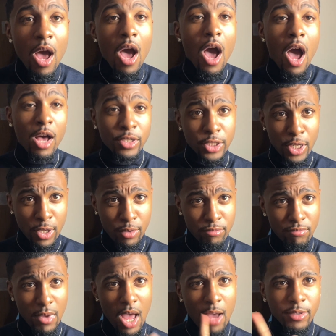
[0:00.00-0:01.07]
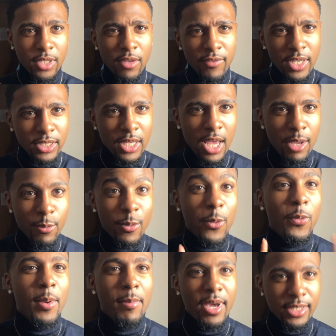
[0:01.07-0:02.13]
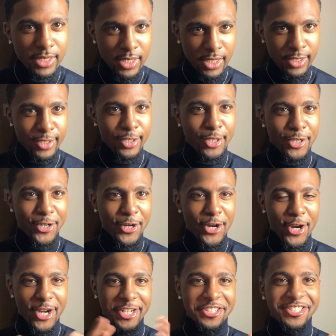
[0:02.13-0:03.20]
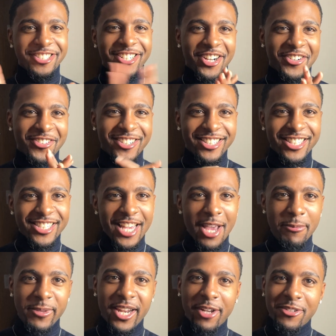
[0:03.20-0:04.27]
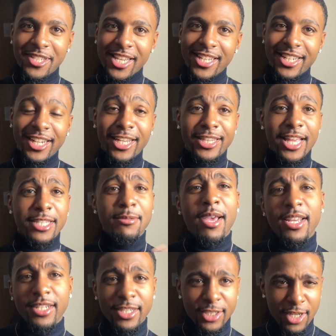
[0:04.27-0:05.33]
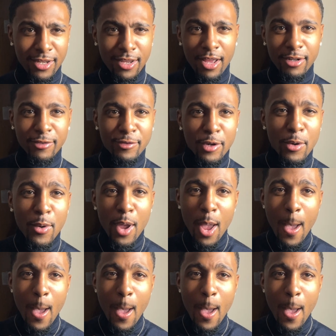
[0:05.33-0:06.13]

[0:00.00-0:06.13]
Also, I was on FaceTime with my sister during the time that I was eating it. That's why I didn't show y'all the food.